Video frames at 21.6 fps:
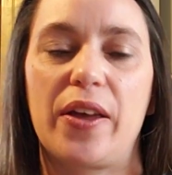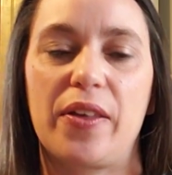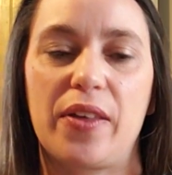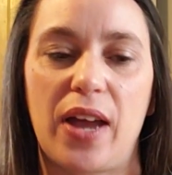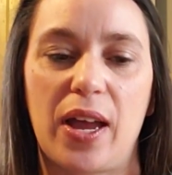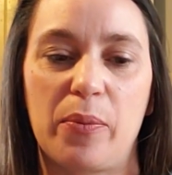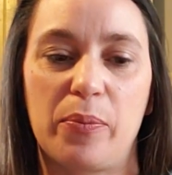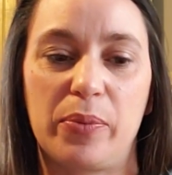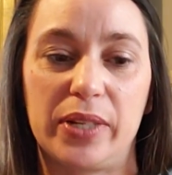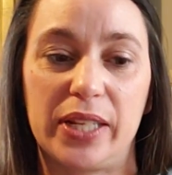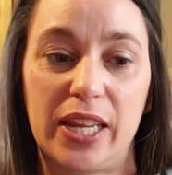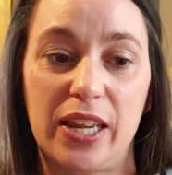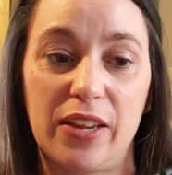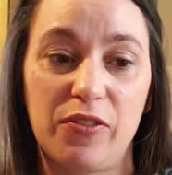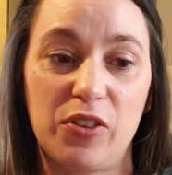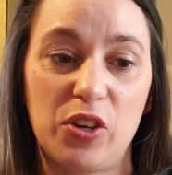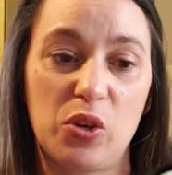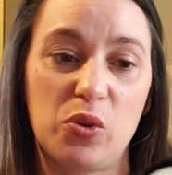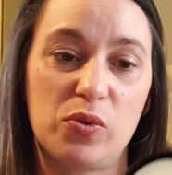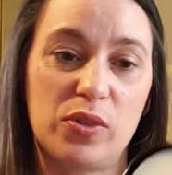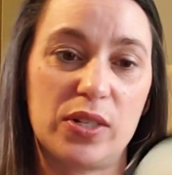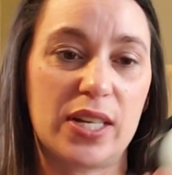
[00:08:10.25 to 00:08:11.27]
I believe
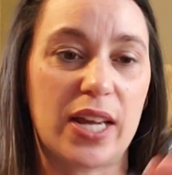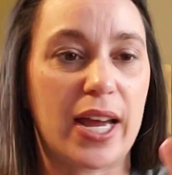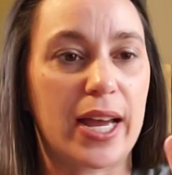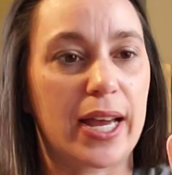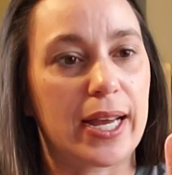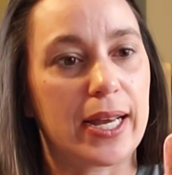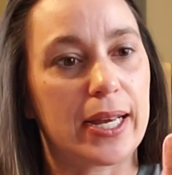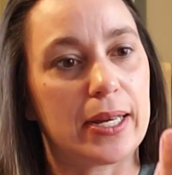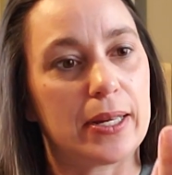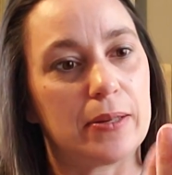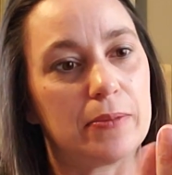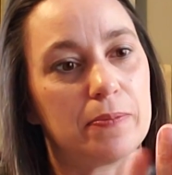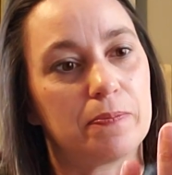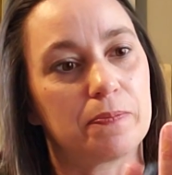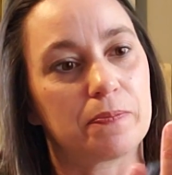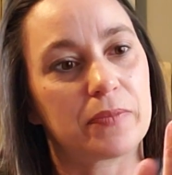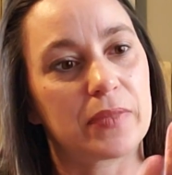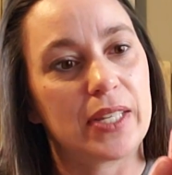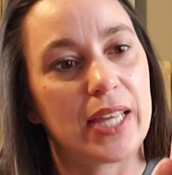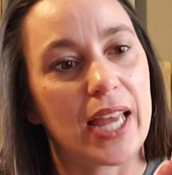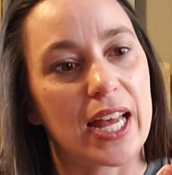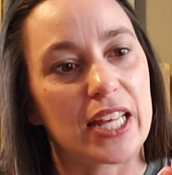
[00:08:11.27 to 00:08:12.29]
you,
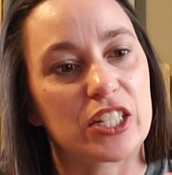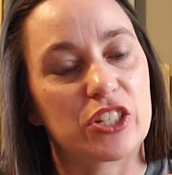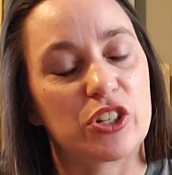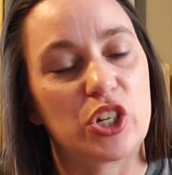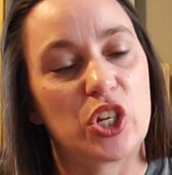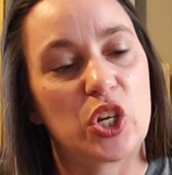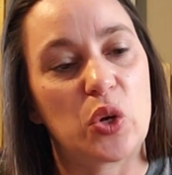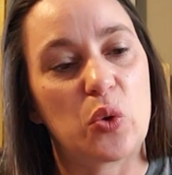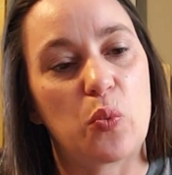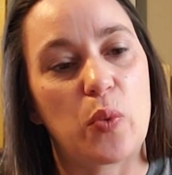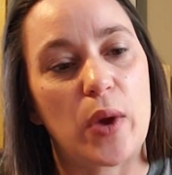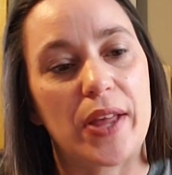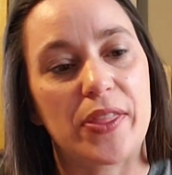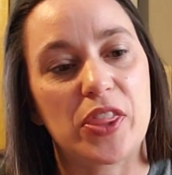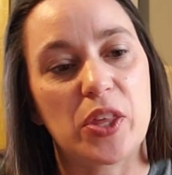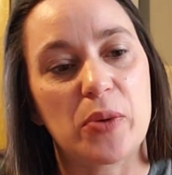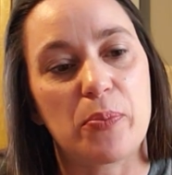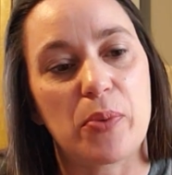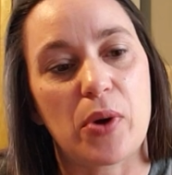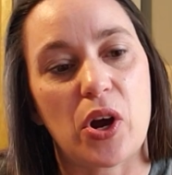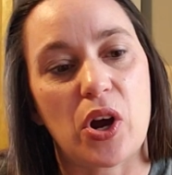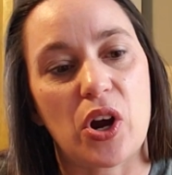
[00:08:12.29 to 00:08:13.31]
so you wet
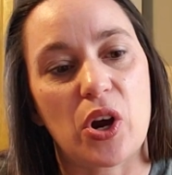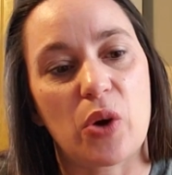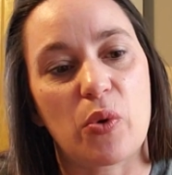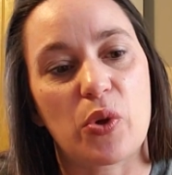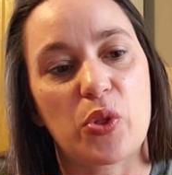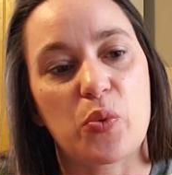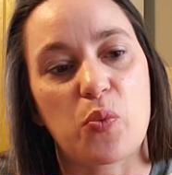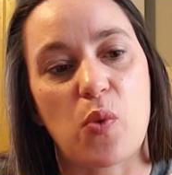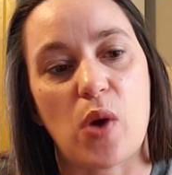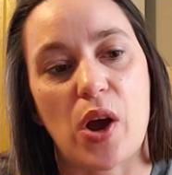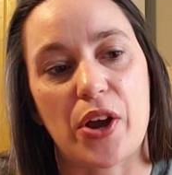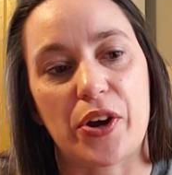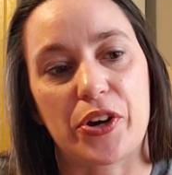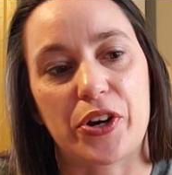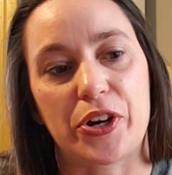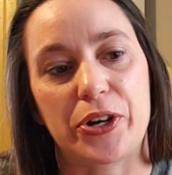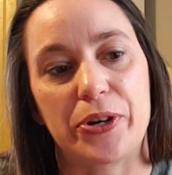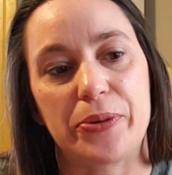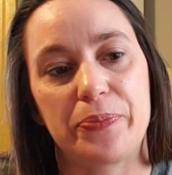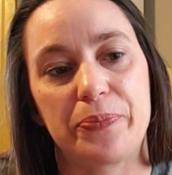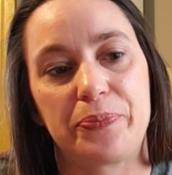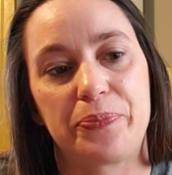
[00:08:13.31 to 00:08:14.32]
the bar with
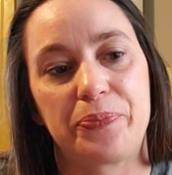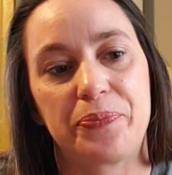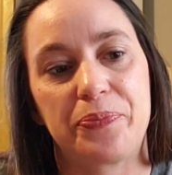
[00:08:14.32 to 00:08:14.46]
water,